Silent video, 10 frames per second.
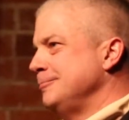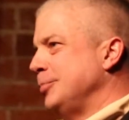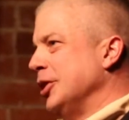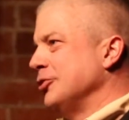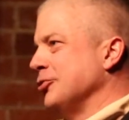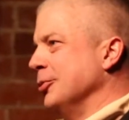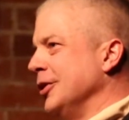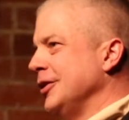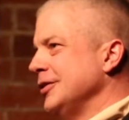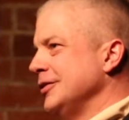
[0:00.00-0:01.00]

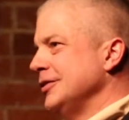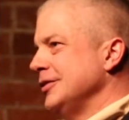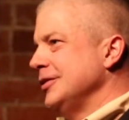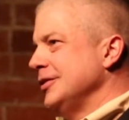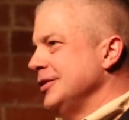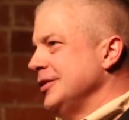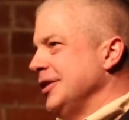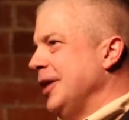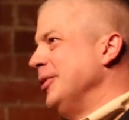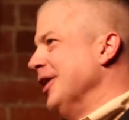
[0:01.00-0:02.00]
punctual.
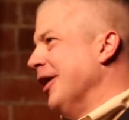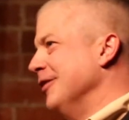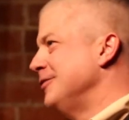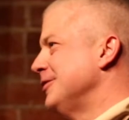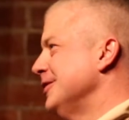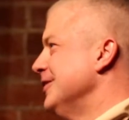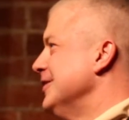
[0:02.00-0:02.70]
I'm in love.